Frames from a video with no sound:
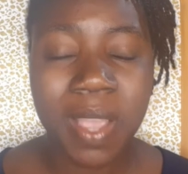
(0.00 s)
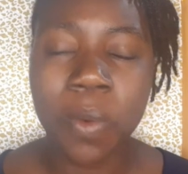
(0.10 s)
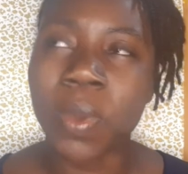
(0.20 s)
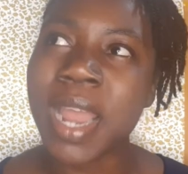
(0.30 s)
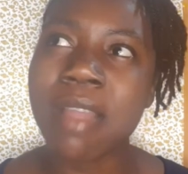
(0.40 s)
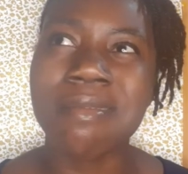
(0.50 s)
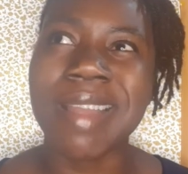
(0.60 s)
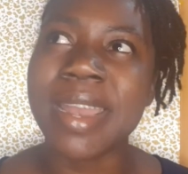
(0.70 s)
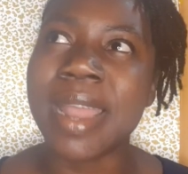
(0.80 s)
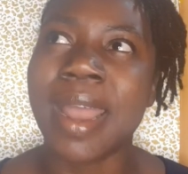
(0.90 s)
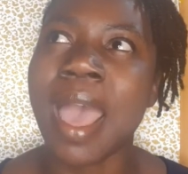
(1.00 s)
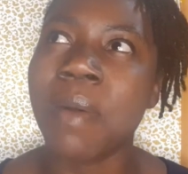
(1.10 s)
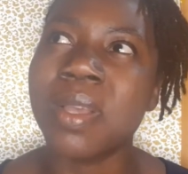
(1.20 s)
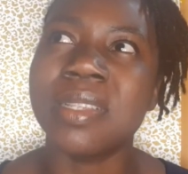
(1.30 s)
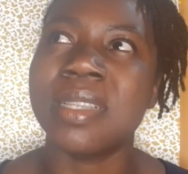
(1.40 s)
When I read that, I
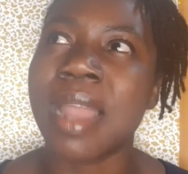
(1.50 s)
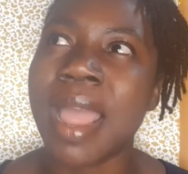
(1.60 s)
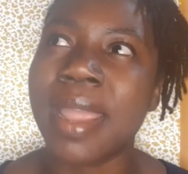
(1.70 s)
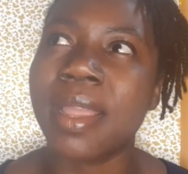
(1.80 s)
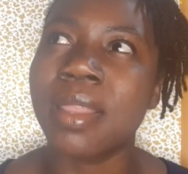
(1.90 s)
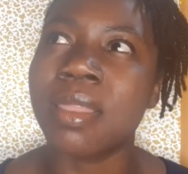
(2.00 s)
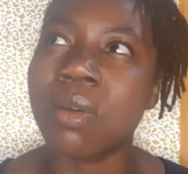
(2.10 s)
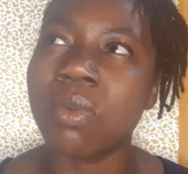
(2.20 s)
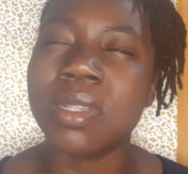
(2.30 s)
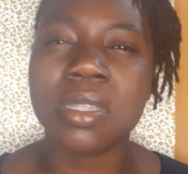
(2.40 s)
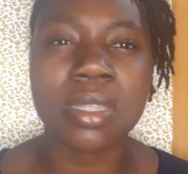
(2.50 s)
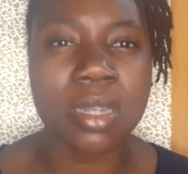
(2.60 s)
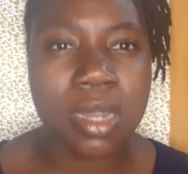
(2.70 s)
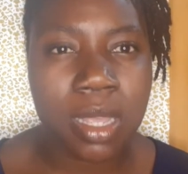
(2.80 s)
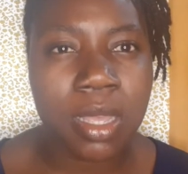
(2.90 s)
was like, those
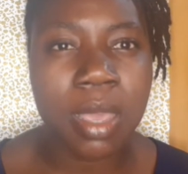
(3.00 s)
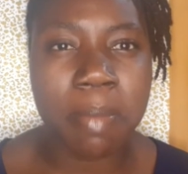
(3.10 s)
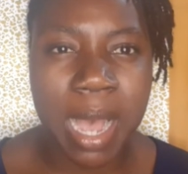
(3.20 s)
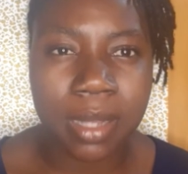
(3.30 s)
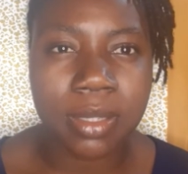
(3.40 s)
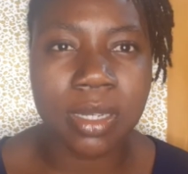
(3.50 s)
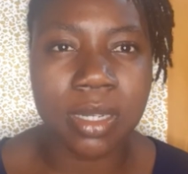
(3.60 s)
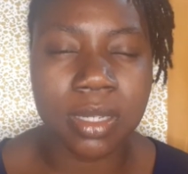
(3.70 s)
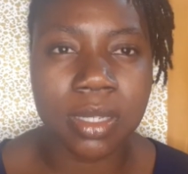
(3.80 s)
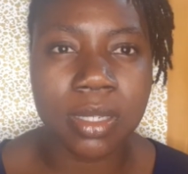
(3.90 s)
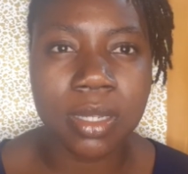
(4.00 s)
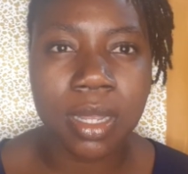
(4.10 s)
sneaky bastards.